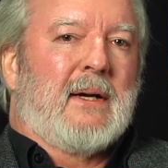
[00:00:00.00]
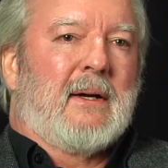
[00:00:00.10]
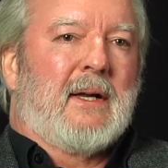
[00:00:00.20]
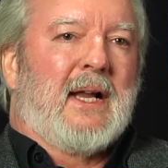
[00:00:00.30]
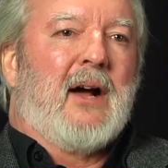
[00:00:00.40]

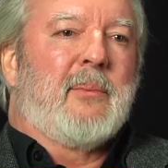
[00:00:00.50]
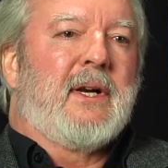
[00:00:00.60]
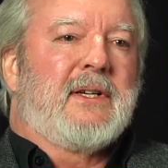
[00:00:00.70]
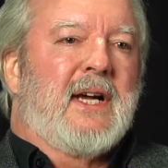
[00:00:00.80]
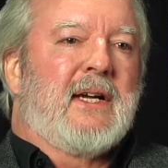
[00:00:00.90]
allow me
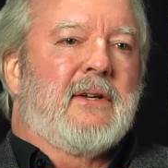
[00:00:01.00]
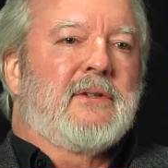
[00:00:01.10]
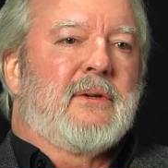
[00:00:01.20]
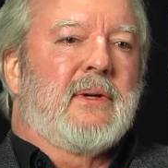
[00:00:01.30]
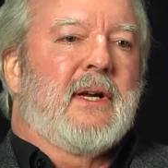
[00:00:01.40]
to take it
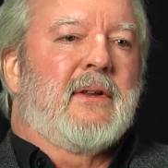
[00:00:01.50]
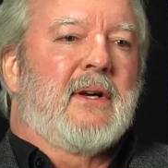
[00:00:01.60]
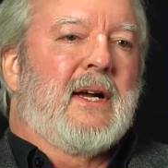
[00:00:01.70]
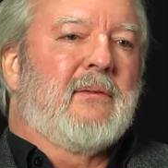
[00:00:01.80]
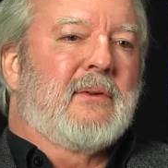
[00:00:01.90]
to another
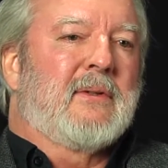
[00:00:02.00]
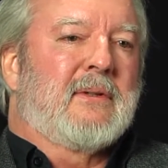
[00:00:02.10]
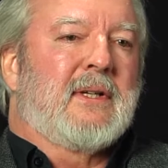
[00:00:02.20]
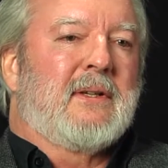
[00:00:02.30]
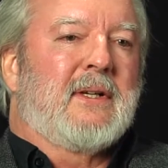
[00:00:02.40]
level,
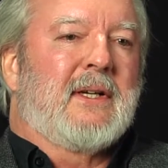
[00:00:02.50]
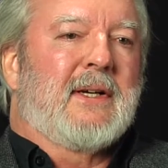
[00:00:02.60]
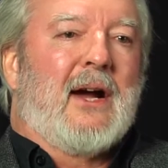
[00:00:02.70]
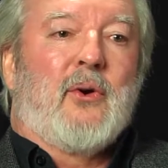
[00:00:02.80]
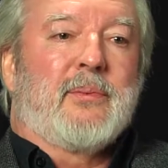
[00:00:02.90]
I think.
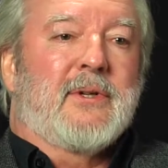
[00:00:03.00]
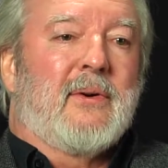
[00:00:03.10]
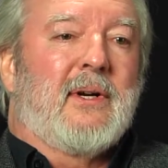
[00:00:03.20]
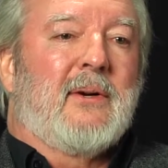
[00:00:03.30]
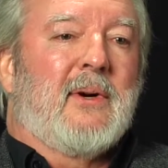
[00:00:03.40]
I hope
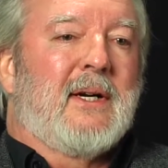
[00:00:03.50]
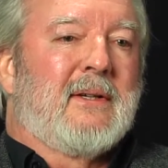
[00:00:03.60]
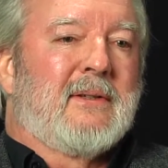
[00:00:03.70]
so, anyway.